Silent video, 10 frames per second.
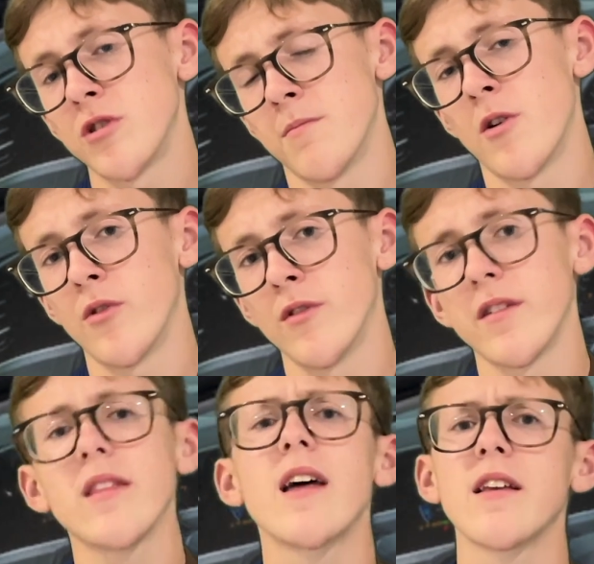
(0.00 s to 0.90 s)
models,
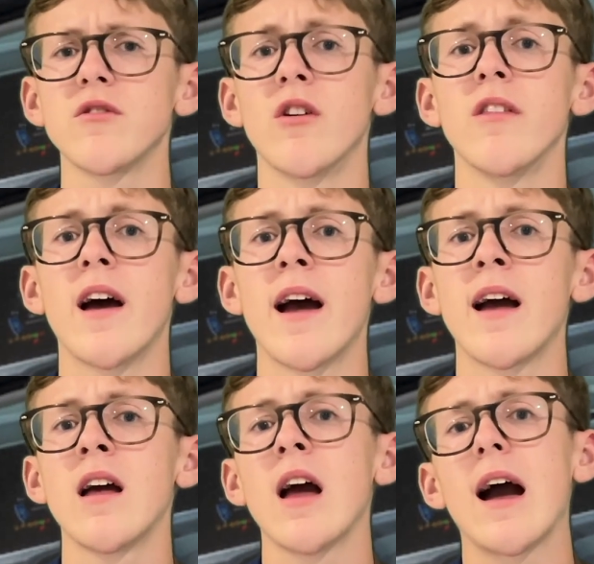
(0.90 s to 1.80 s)
that's not there,
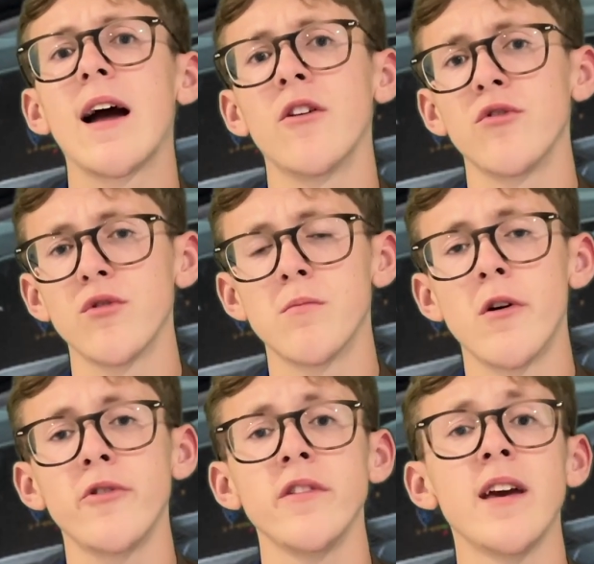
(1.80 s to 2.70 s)
and on some models,
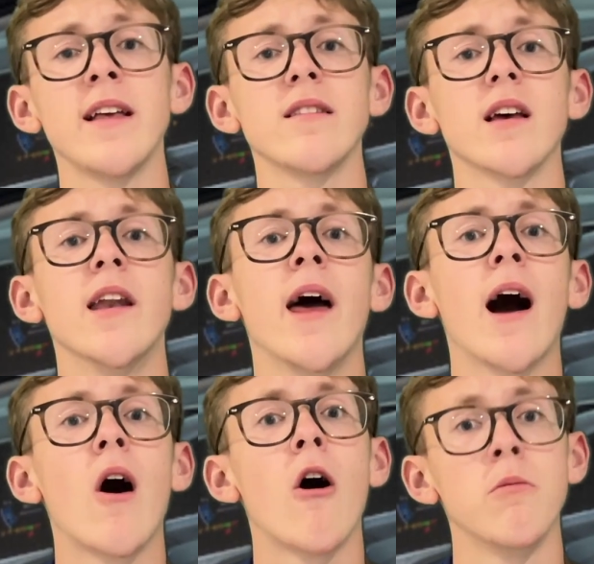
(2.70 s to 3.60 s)
it's an
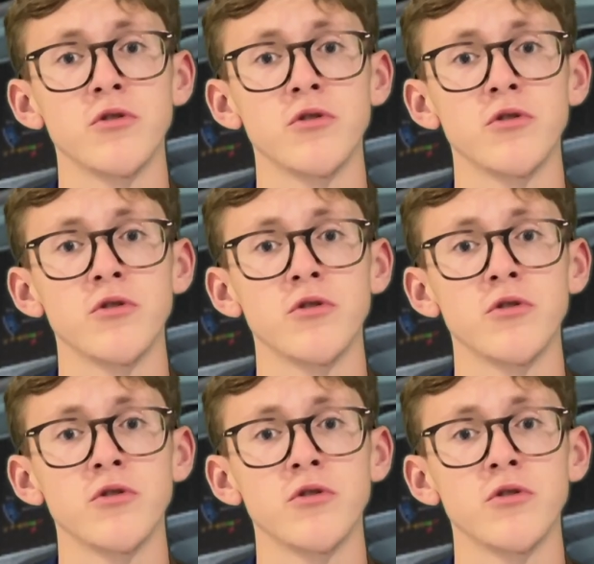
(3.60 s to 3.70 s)
optional